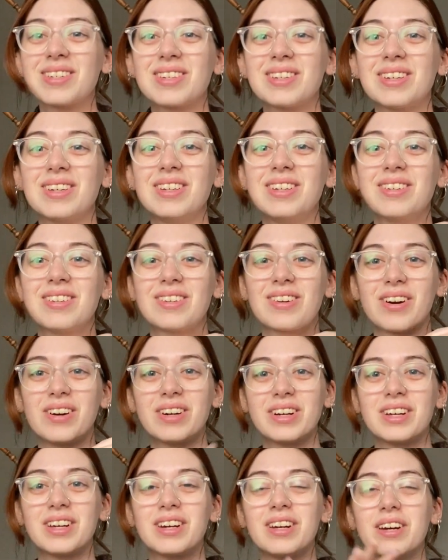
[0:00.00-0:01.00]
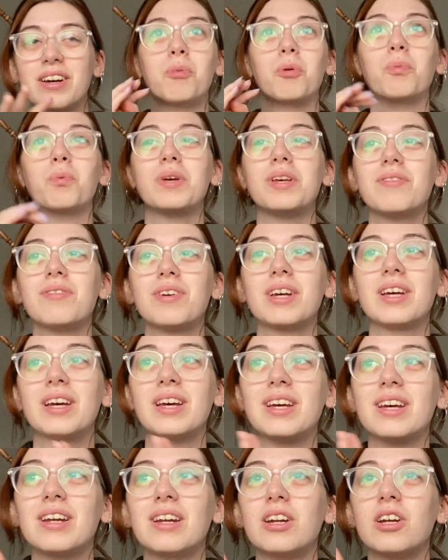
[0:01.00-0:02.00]
he started weaving
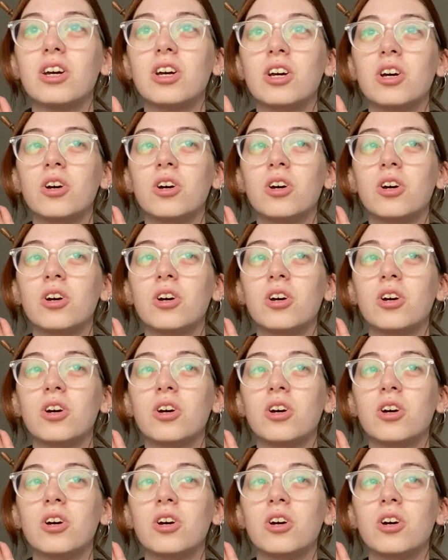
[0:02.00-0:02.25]
in